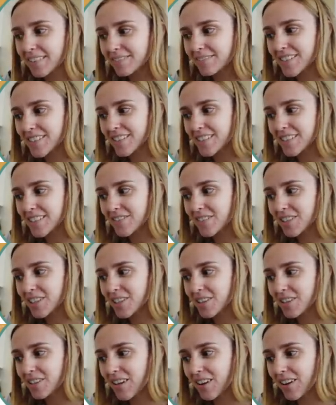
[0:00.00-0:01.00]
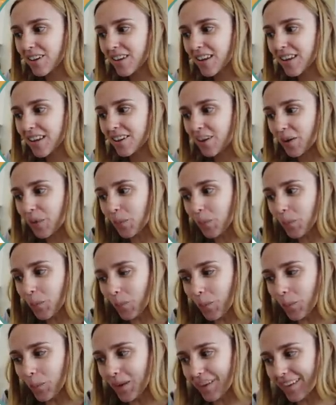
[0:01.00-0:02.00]
It does have a cute yellow line.
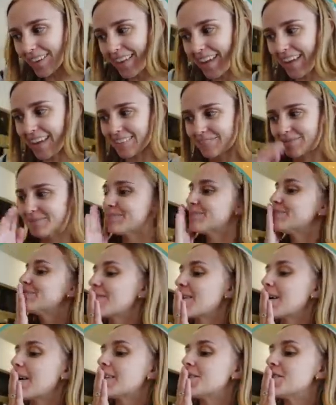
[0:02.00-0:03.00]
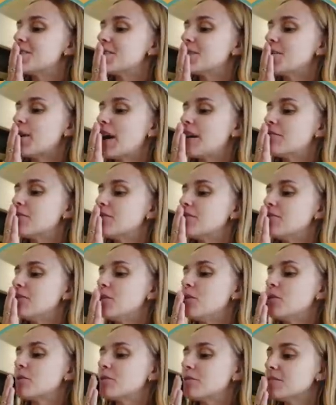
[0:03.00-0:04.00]
Oh, look at that. I do have a
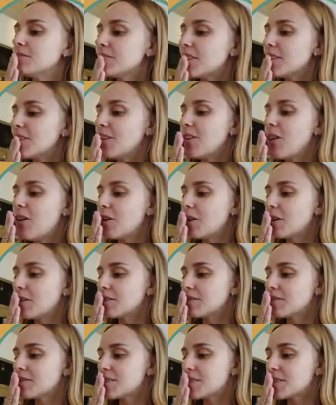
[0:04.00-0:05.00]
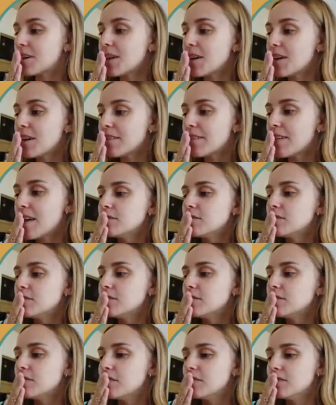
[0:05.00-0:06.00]
floral long skirt.
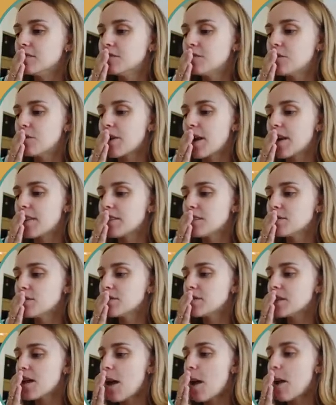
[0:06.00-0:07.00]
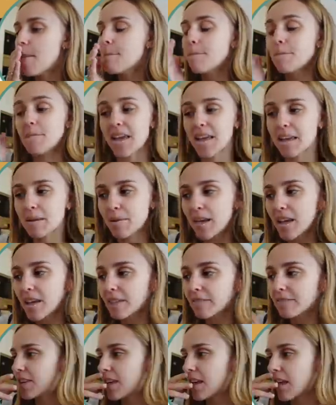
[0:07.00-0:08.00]
Oh, okay, this one's a maybe.
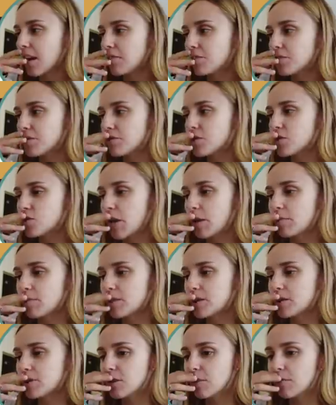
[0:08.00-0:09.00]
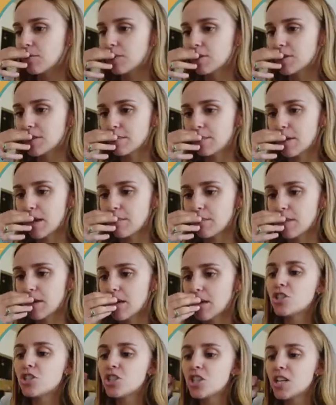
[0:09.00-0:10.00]
The yellow stripy jumper is a
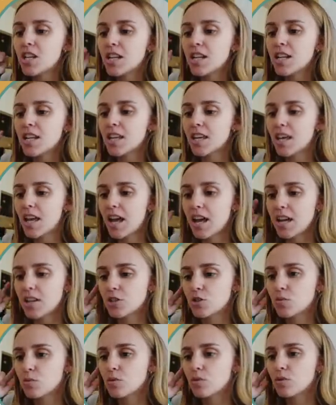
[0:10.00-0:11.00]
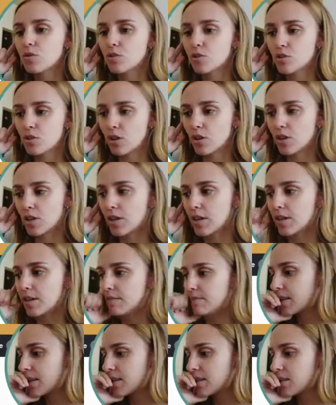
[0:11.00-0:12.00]
maybe. Jean casual jogger.
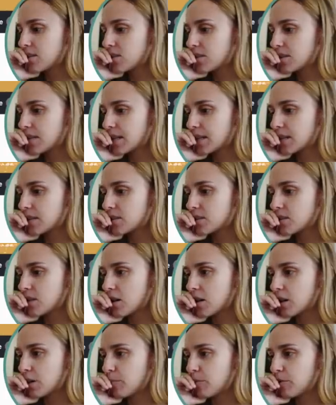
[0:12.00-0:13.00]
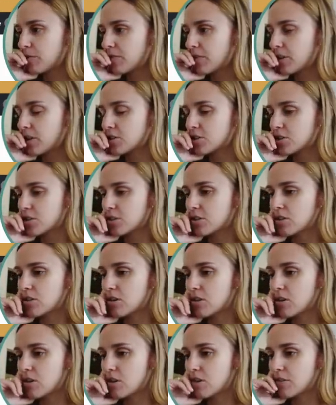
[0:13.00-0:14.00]
These are just like a dark blue version
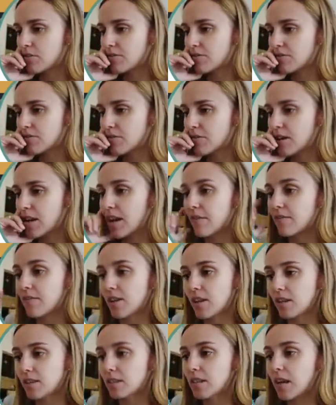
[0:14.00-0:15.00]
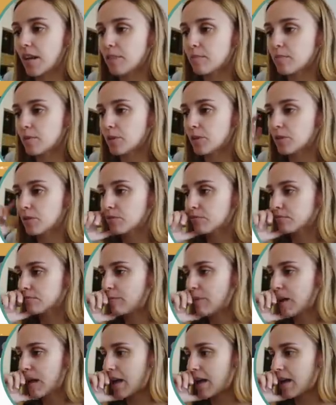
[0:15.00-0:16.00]
of, I have a light blue
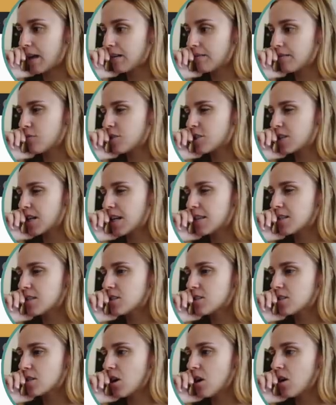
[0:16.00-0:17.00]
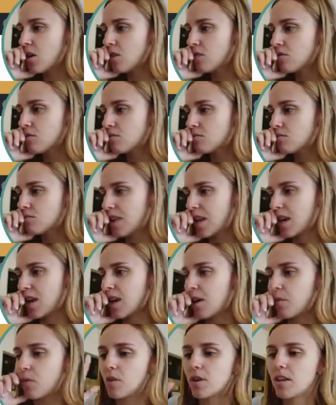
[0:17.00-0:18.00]
pair, which I don't
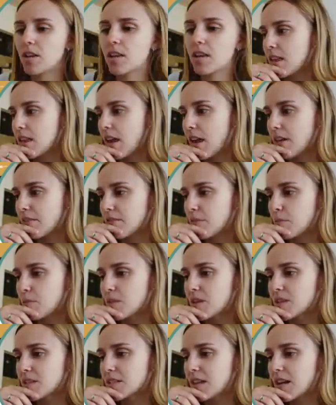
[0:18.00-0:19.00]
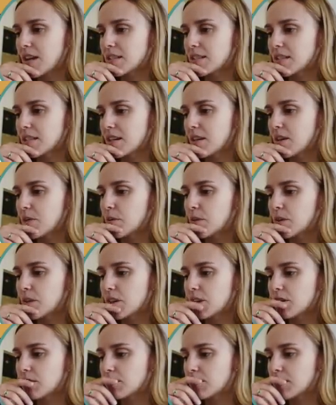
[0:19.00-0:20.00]
think I want to get from these guys. I think I want to
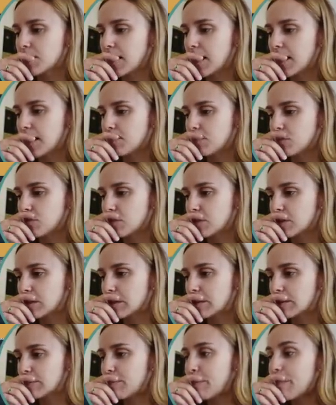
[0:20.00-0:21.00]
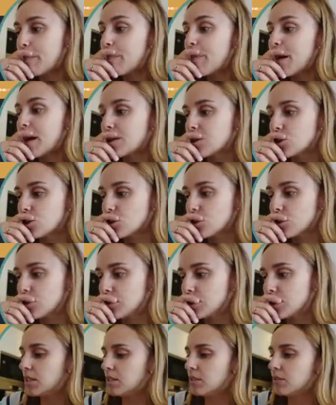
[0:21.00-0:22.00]
go slightly more
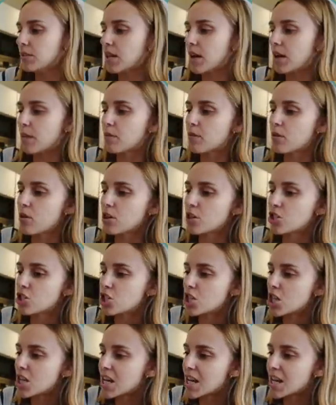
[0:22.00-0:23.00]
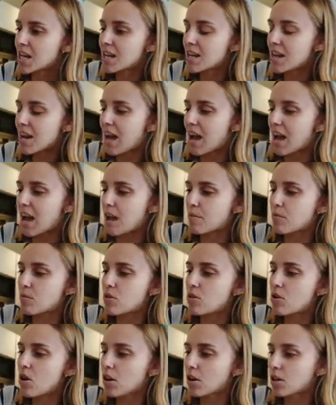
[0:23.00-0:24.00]
special. Okay, we've got a jean.
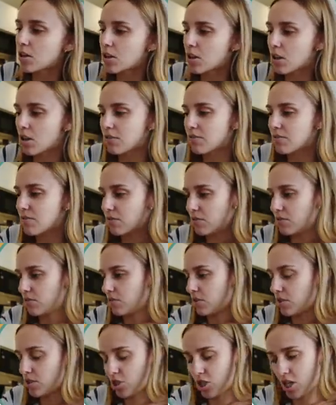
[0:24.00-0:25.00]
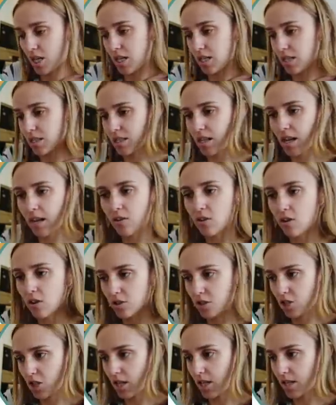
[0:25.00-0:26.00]
I'm not going to go for jeans. I've
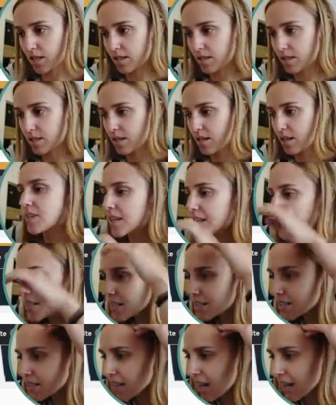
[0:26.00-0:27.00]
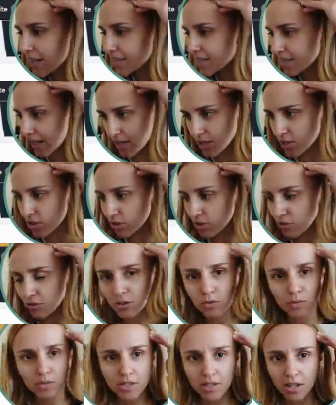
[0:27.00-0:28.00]
got jeans. This is identical
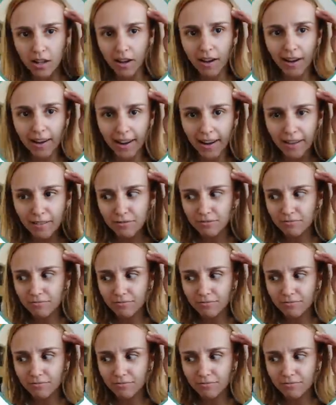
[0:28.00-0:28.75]
to a skirt I have.